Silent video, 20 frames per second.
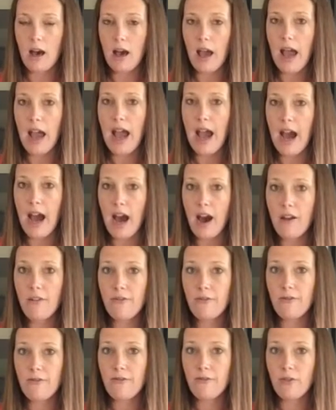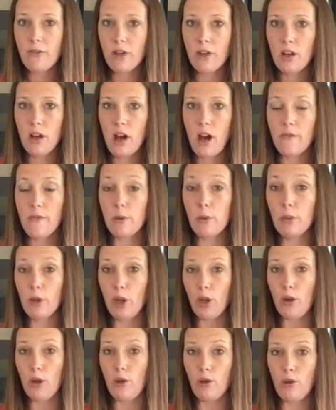half of a
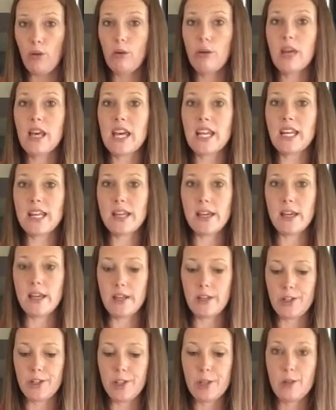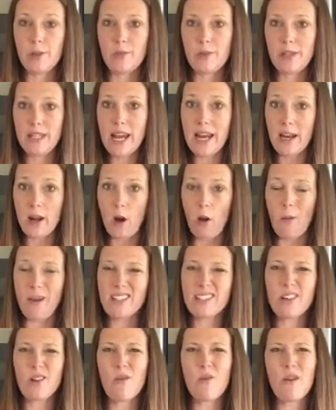blue in each potato
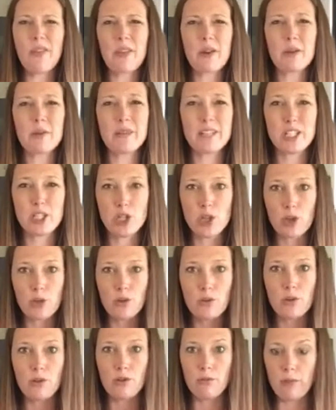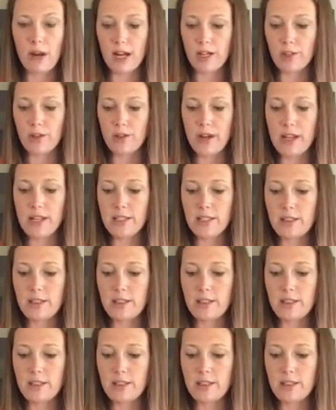because I don't want there to be too much, right?